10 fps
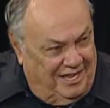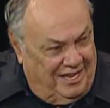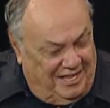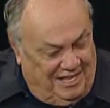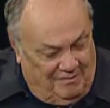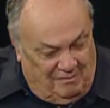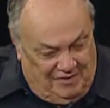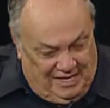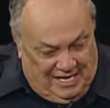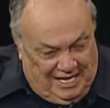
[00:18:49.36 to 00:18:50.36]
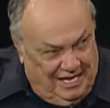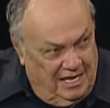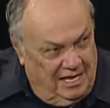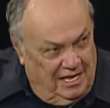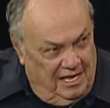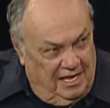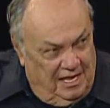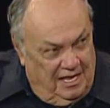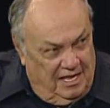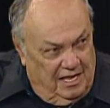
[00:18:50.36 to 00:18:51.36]
emotional
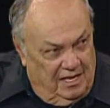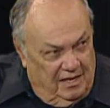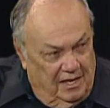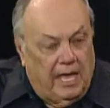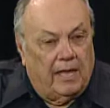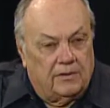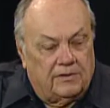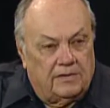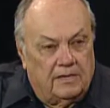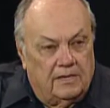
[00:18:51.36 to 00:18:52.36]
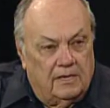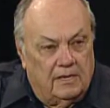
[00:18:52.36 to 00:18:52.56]
time. Yes. Then.